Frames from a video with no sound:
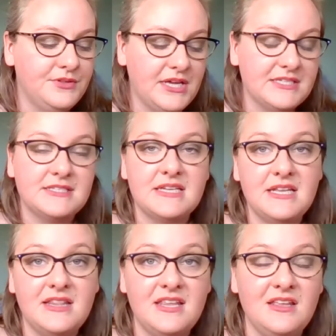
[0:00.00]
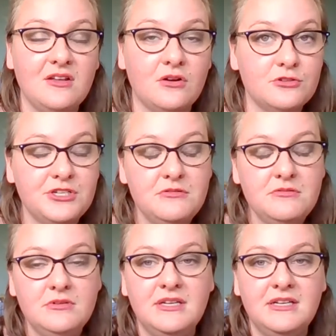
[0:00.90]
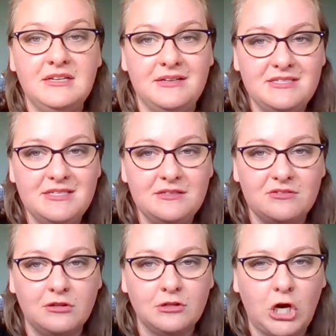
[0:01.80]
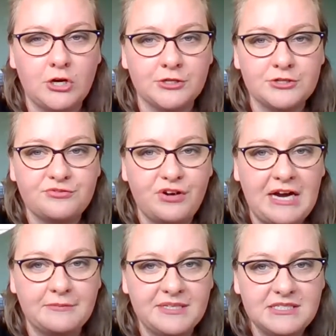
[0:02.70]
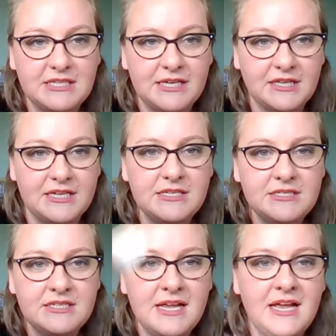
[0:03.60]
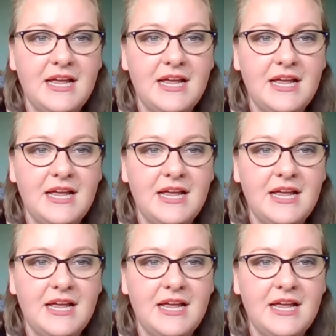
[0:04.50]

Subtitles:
that's in the ocean isn't large fragments like this.